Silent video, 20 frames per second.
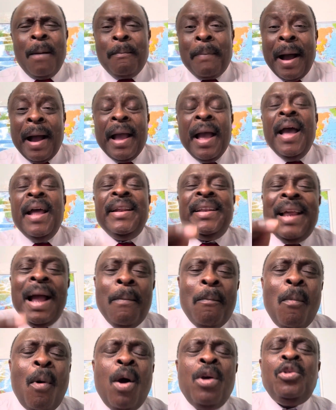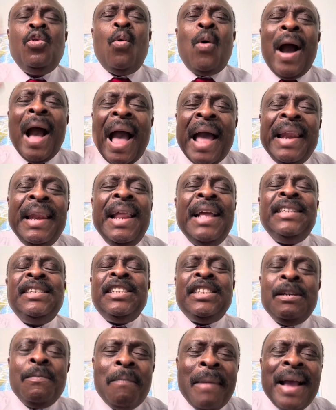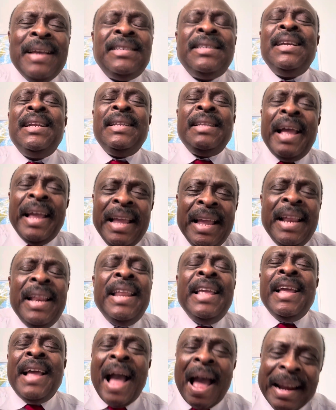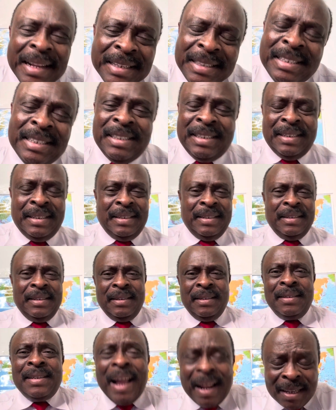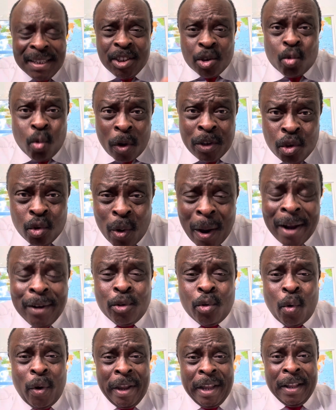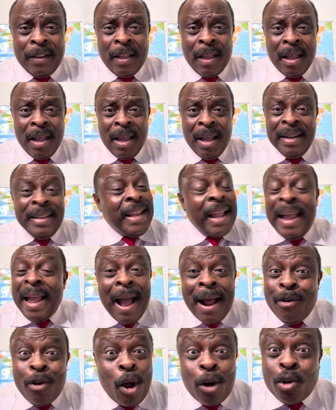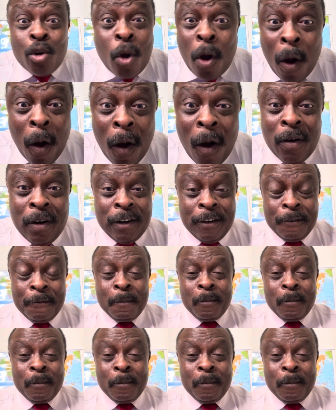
back, the more you are legitimizing the illegality. That is what you are doing. They are not gone.